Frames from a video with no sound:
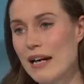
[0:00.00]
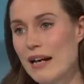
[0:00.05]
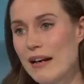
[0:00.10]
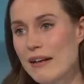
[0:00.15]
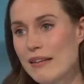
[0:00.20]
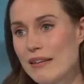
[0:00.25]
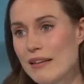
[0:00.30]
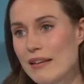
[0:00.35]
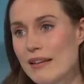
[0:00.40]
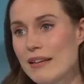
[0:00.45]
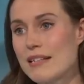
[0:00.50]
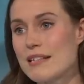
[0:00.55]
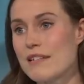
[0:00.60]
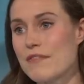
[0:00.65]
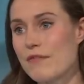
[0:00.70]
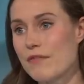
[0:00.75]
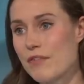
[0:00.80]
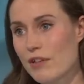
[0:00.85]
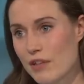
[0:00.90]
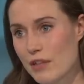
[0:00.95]
I think it's
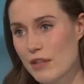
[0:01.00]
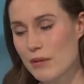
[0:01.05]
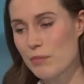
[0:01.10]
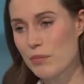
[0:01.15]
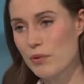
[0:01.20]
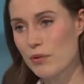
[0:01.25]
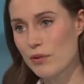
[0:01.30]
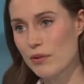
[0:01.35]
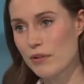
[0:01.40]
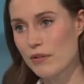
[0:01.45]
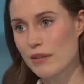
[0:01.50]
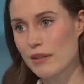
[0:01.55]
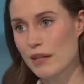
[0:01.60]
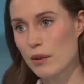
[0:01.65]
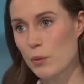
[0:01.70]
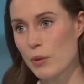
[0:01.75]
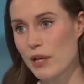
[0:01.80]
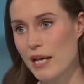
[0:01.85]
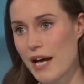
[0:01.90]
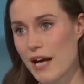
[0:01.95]
very important
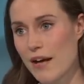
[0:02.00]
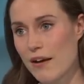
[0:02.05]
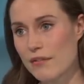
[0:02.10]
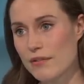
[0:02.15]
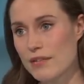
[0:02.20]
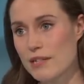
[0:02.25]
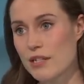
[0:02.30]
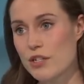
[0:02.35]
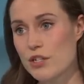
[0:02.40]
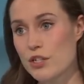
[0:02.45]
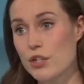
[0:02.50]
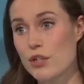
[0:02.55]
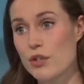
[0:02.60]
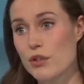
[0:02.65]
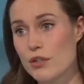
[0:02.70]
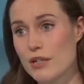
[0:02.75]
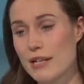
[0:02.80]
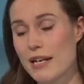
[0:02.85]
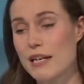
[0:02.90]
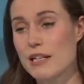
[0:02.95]
that we have such a
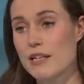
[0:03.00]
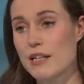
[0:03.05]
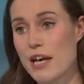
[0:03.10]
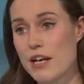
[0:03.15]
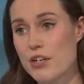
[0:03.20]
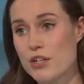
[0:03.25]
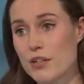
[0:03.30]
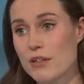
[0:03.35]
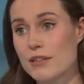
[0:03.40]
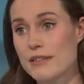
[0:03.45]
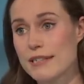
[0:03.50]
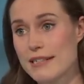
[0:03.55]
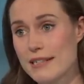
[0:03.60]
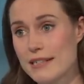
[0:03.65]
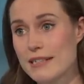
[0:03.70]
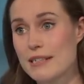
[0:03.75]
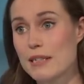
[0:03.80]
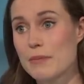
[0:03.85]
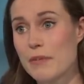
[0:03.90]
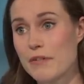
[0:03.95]
good educational
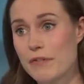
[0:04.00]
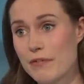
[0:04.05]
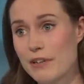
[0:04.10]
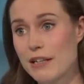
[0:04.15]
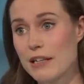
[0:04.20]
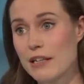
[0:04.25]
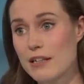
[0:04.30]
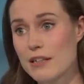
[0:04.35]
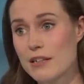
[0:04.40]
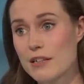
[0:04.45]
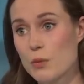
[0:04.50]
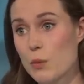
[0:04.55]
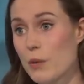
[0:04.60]
system in Finland.